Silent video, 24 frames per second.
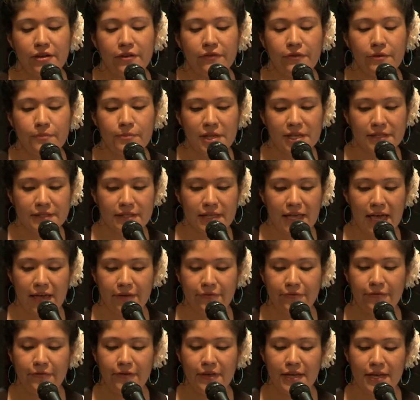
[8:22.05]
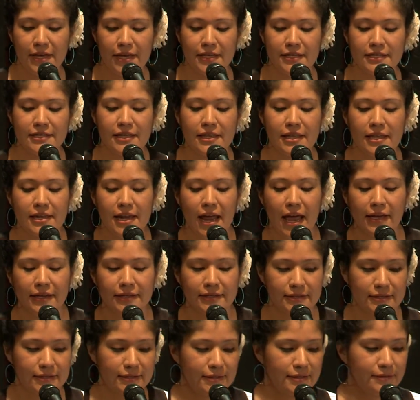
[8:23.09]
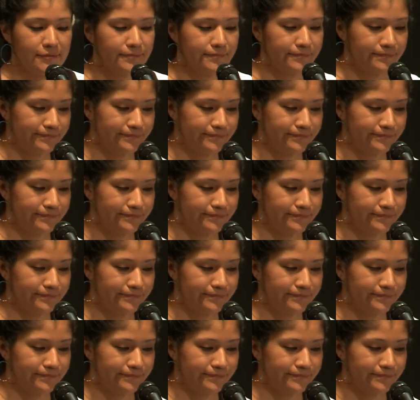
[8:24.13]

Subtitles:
from this life into the next.